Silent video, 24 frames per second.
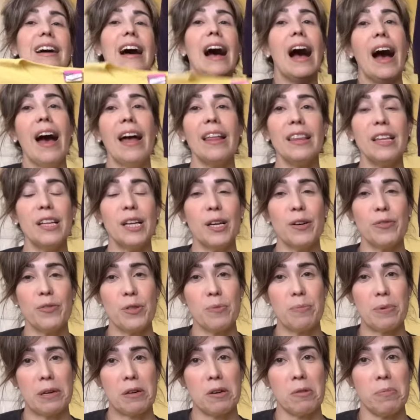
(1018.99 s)
I love the
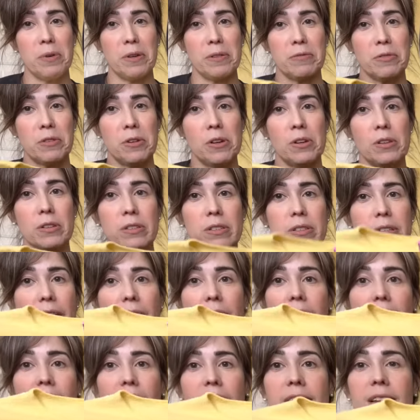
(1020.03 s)
Powerpuff Girls,
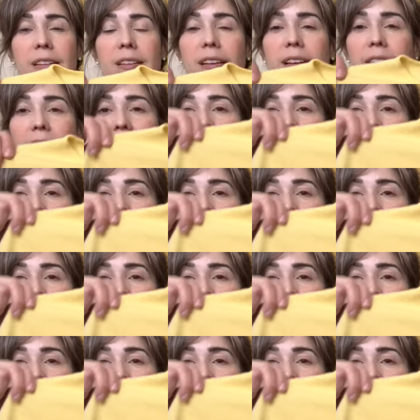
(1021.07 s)
and